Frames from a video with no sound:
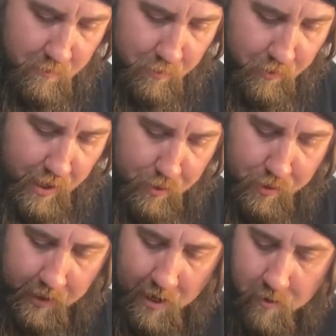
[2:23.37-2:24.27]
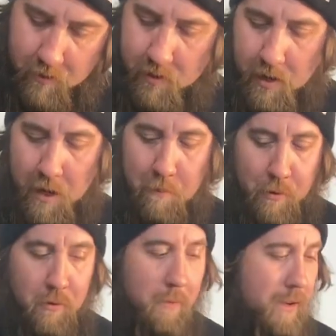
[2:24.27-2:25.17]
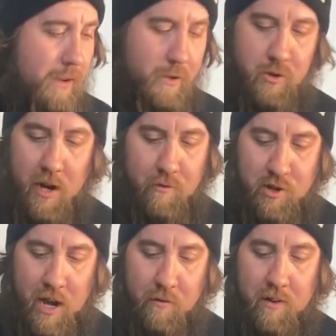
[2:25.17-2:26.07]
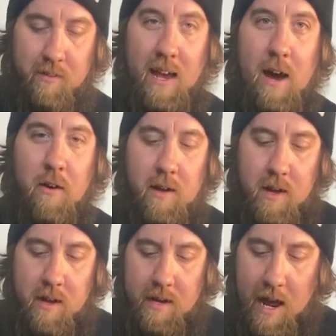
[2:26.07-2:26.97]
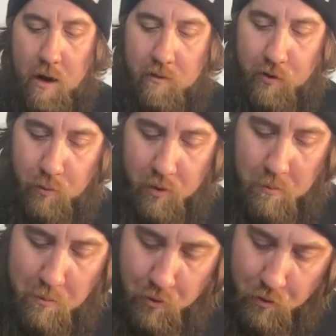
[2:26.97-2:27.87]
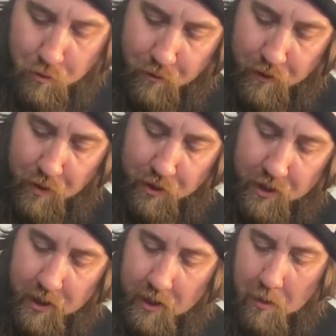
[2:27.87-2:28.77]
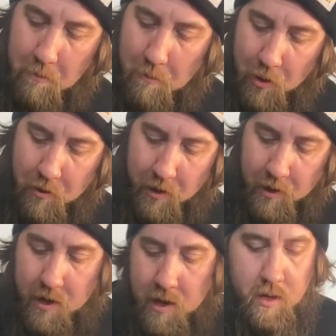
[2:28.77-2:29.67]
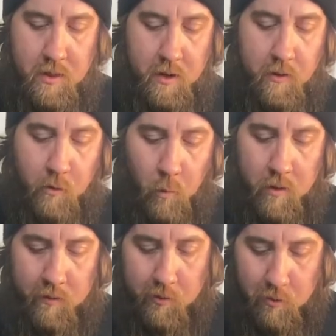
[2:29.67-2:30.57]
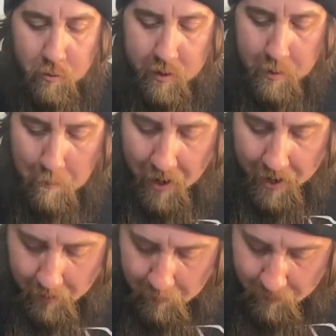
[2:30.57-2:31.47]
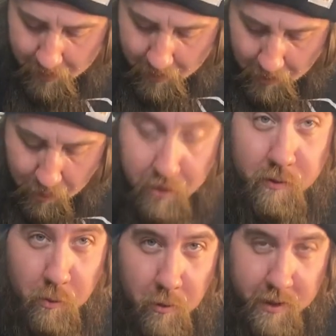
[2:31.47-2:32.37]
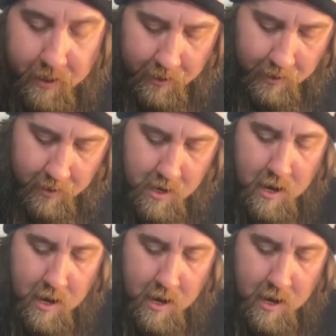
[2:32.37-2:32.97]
pull that thing out, and boom, drive shaft is out. Now, to remove the motor, there is one screw on the bottom, this one here,